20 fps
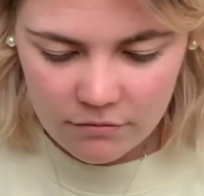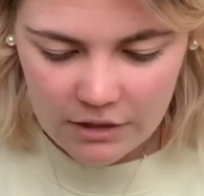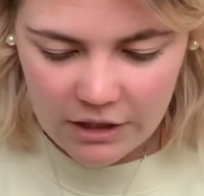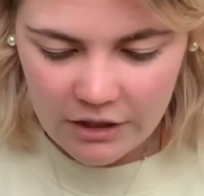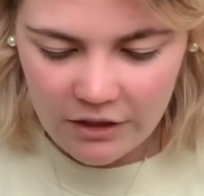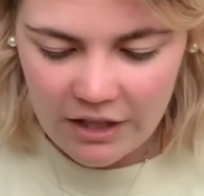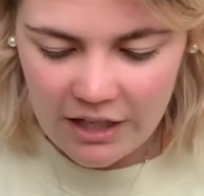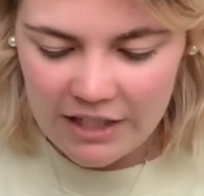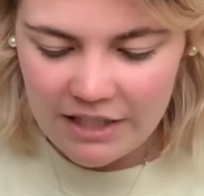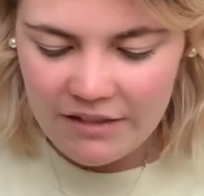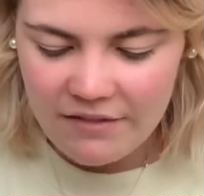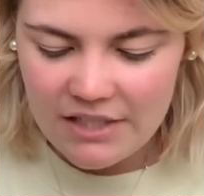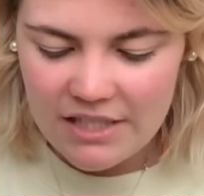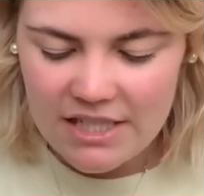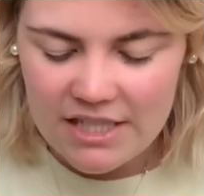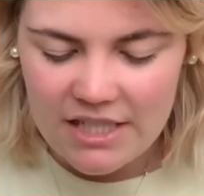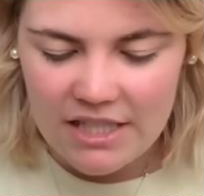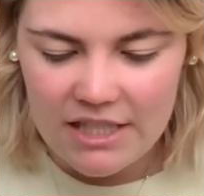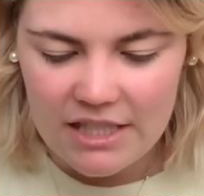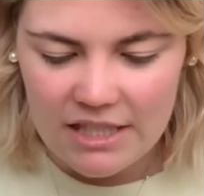I can't even
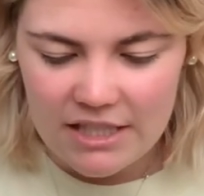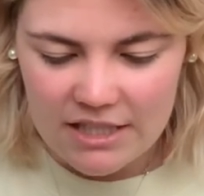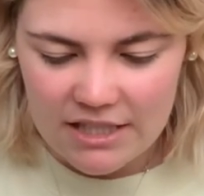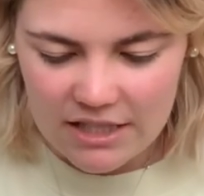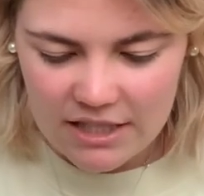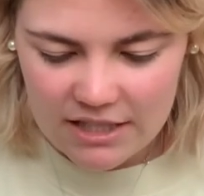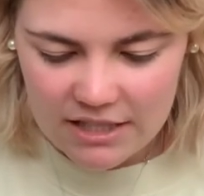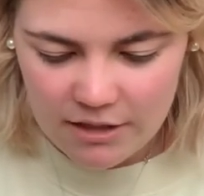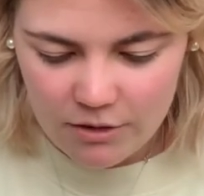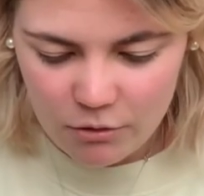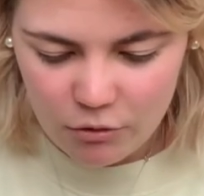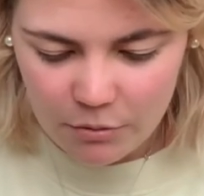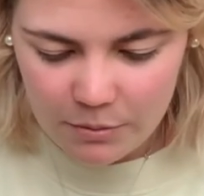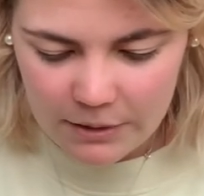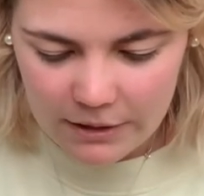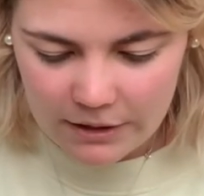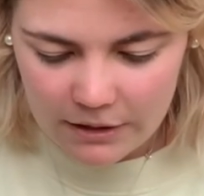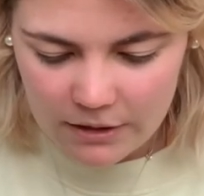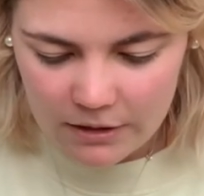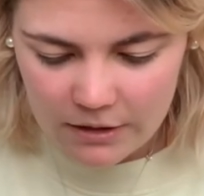see these unless I open
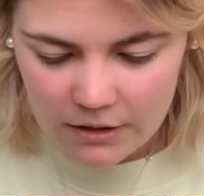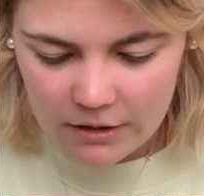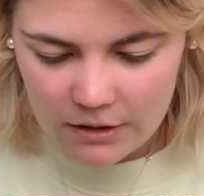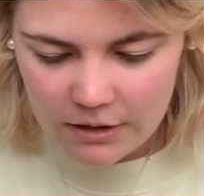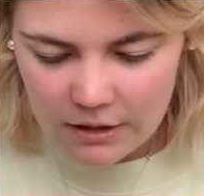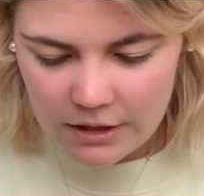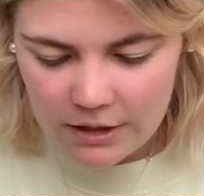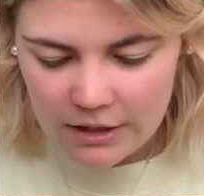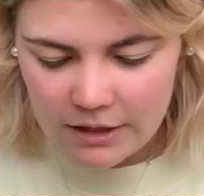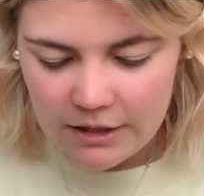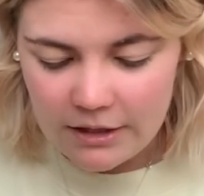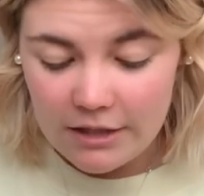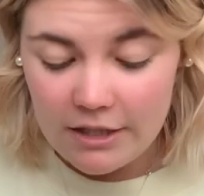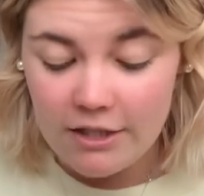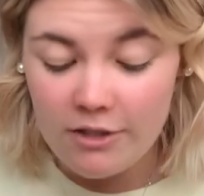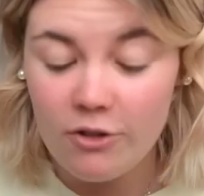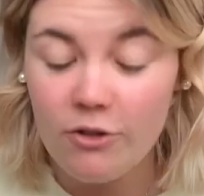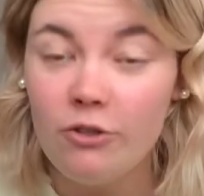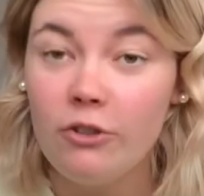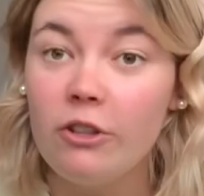it. These
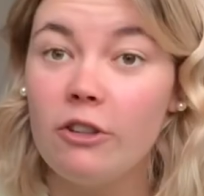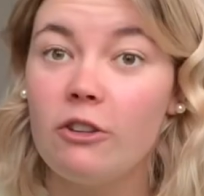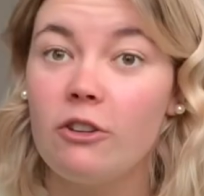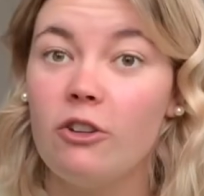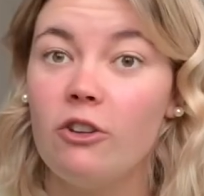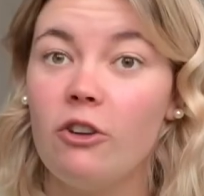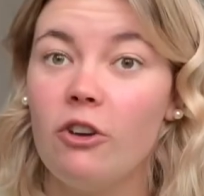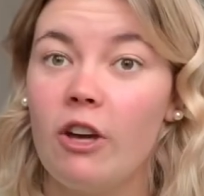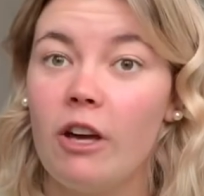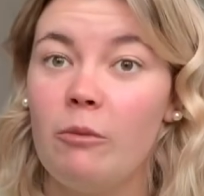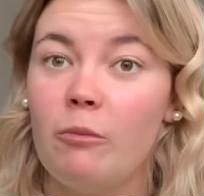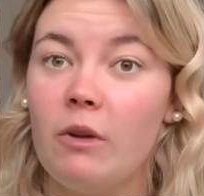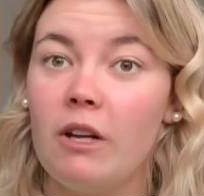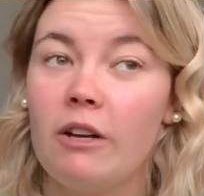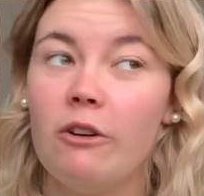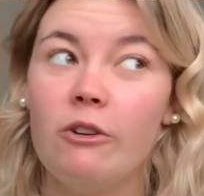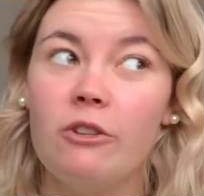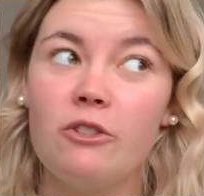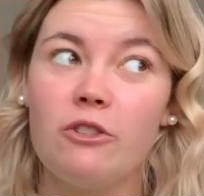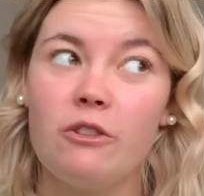are really cute, and when I
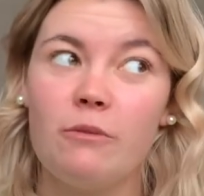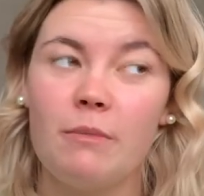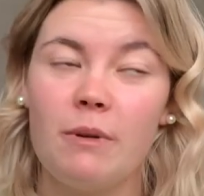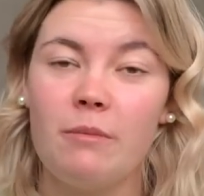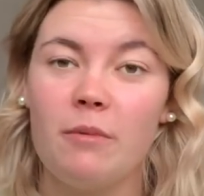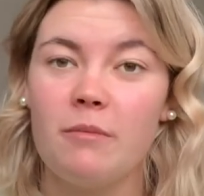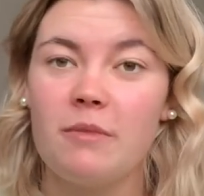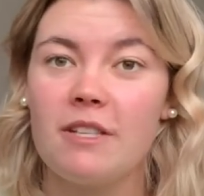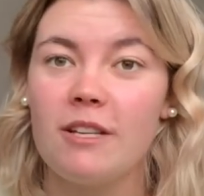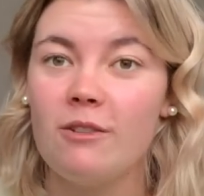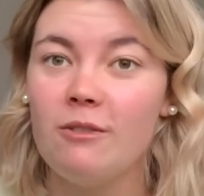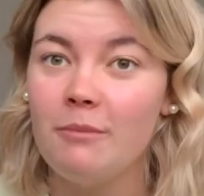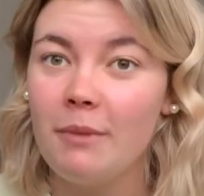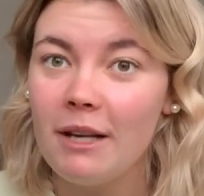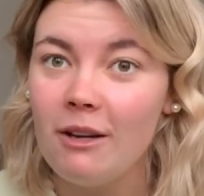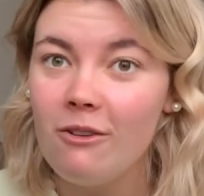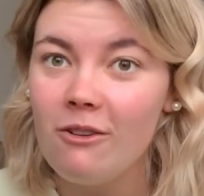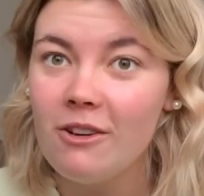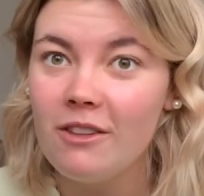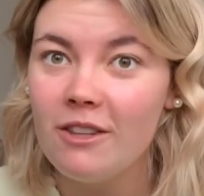ordered them, my mum's like, oh my
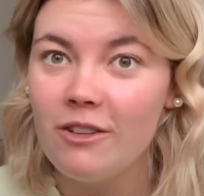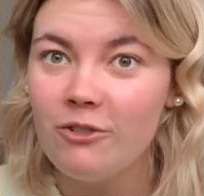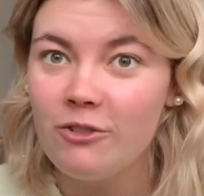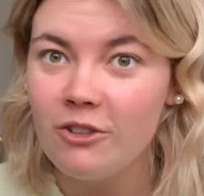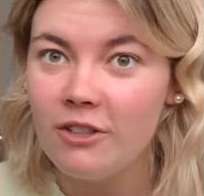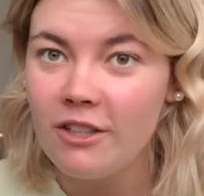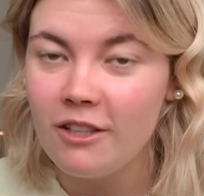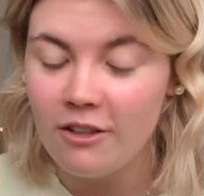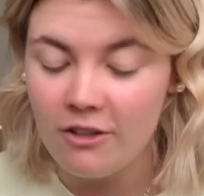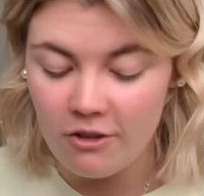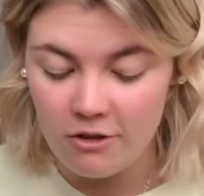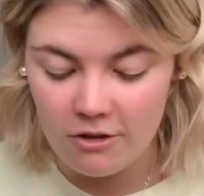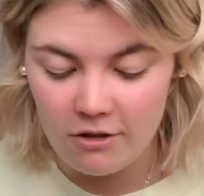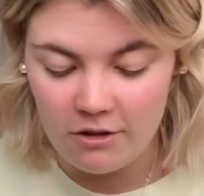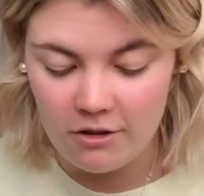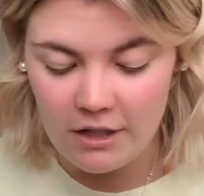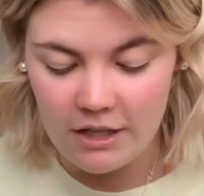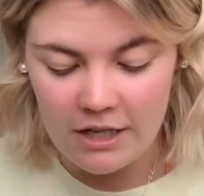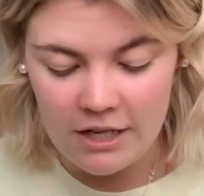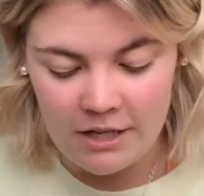god, they're really cute,
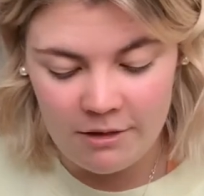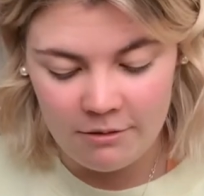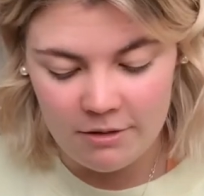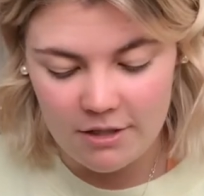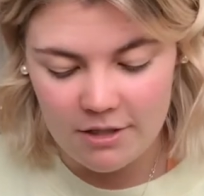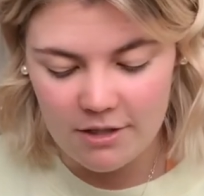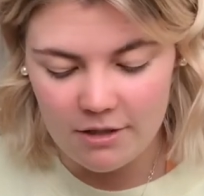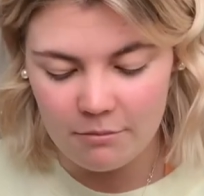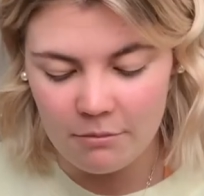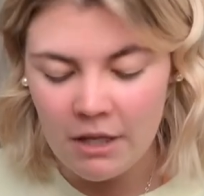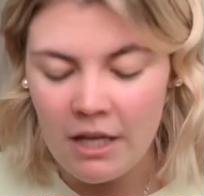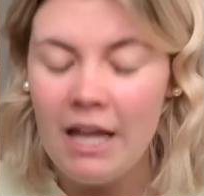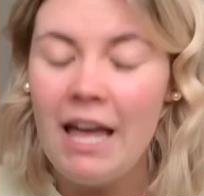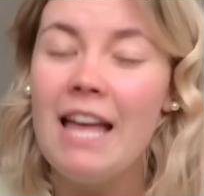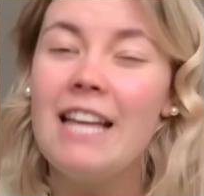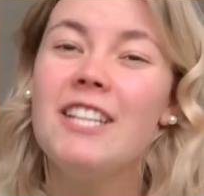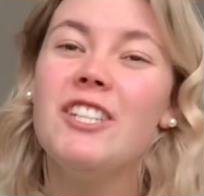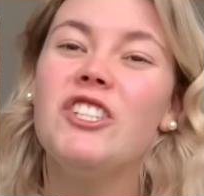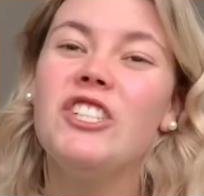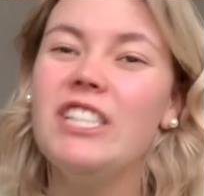like, I want some.
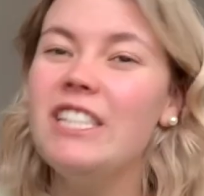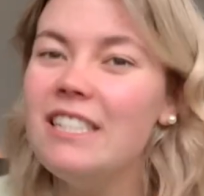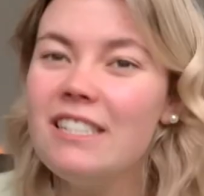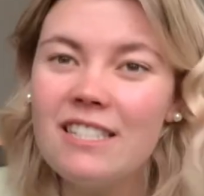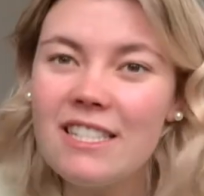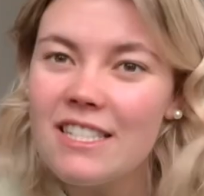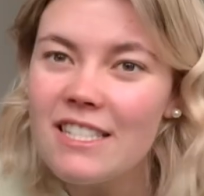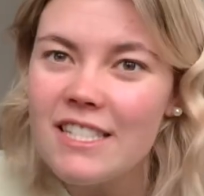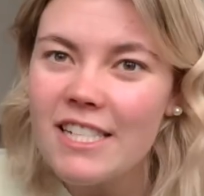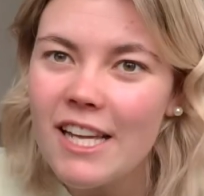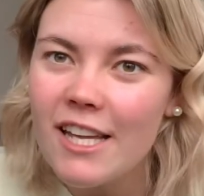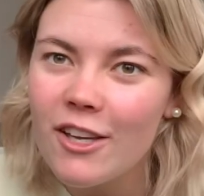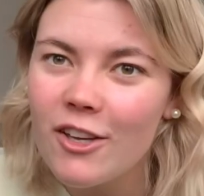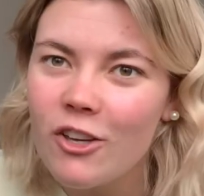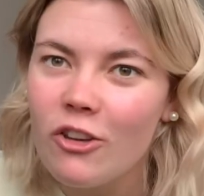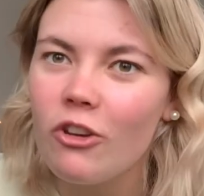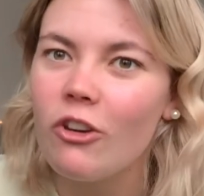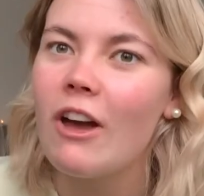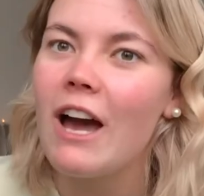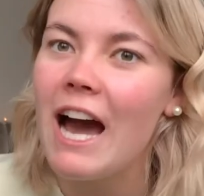She doesn't say
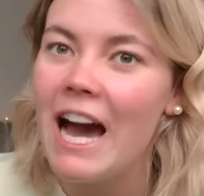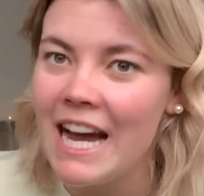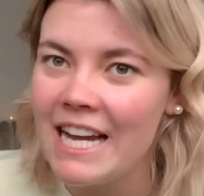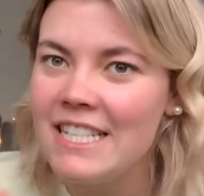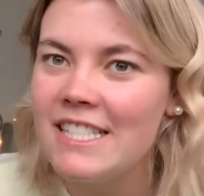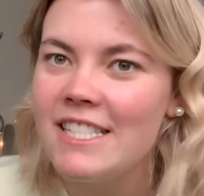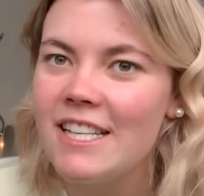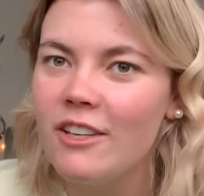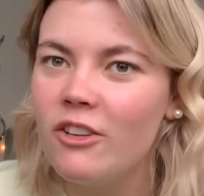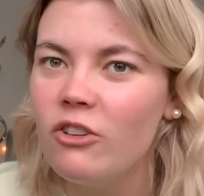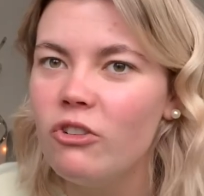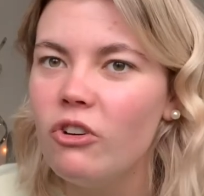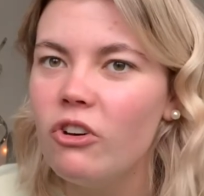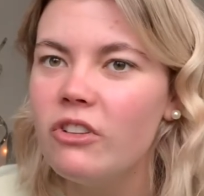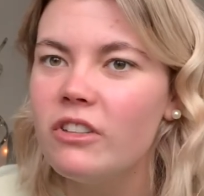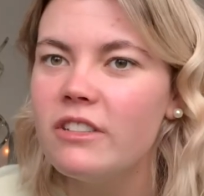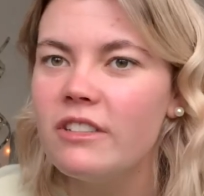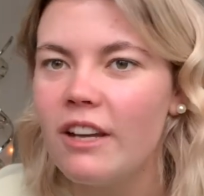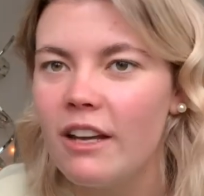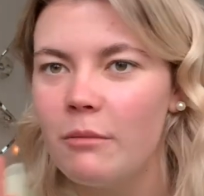cute. I say cute all the
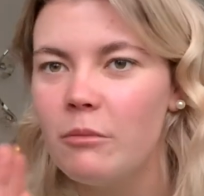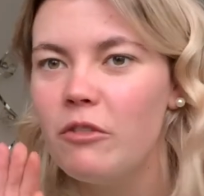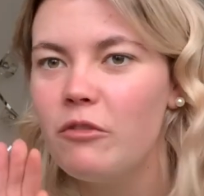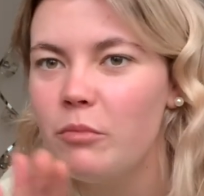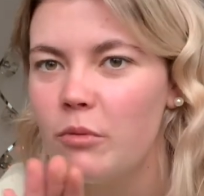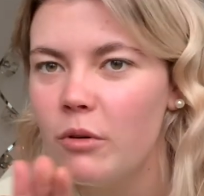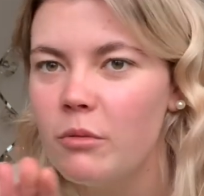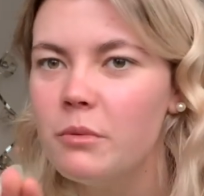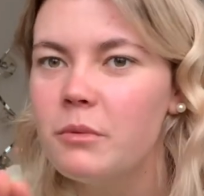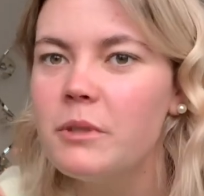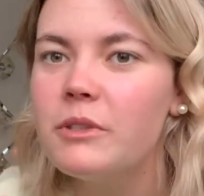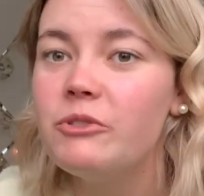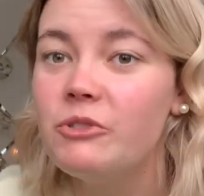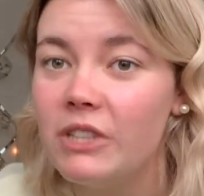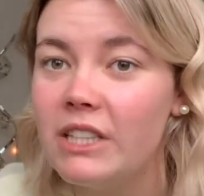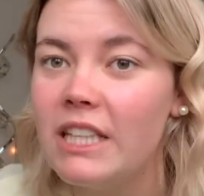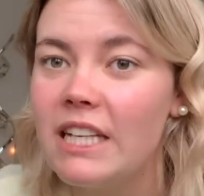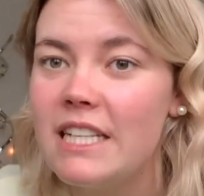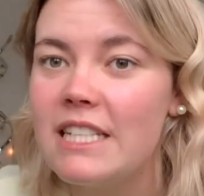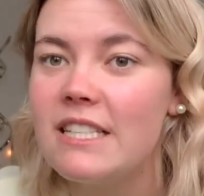time. You've probably
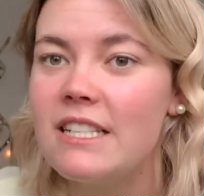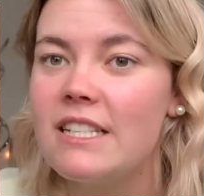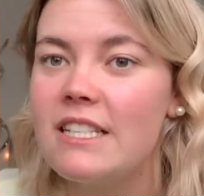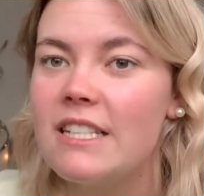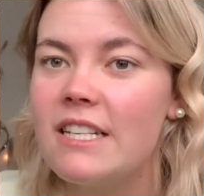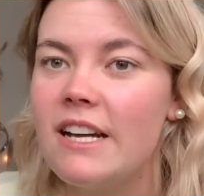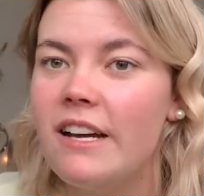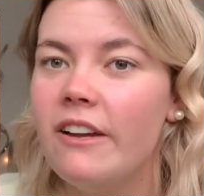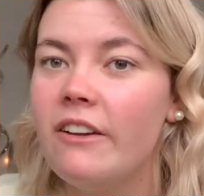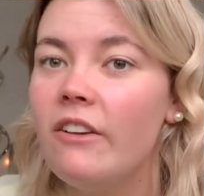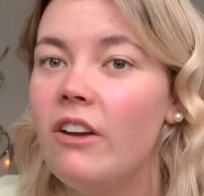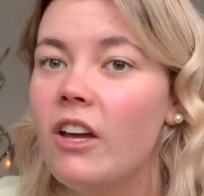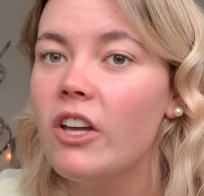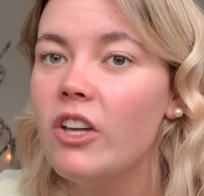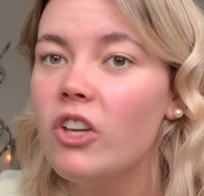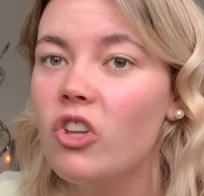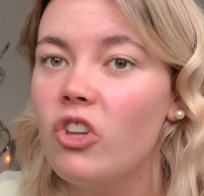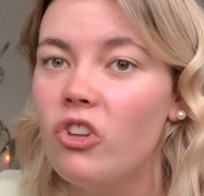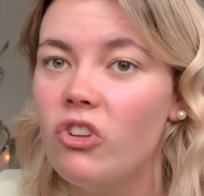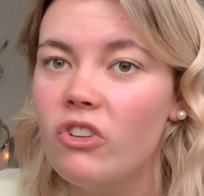realised this now.
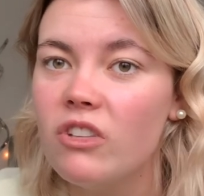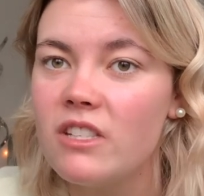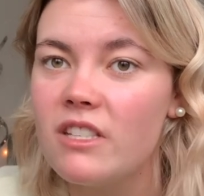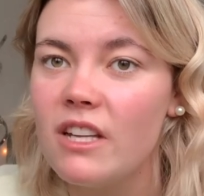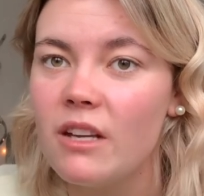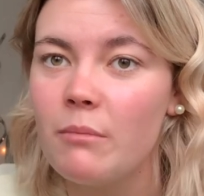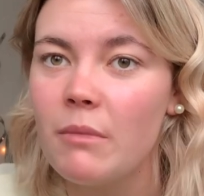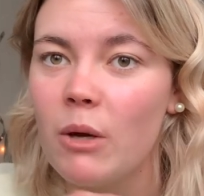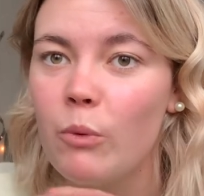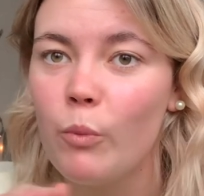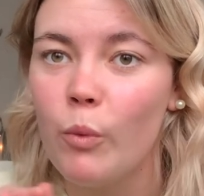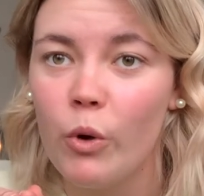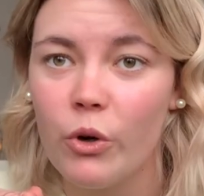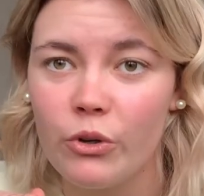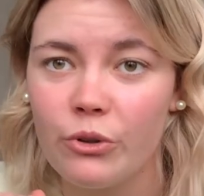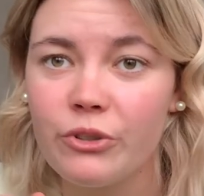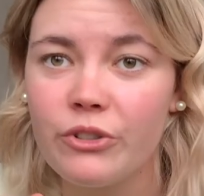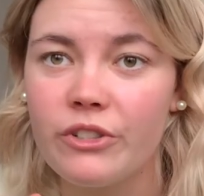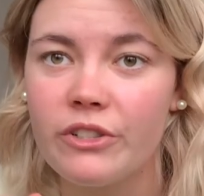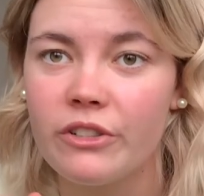Cute is, like, my
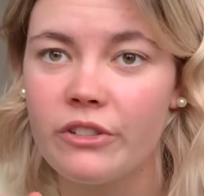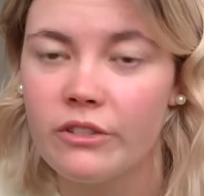word.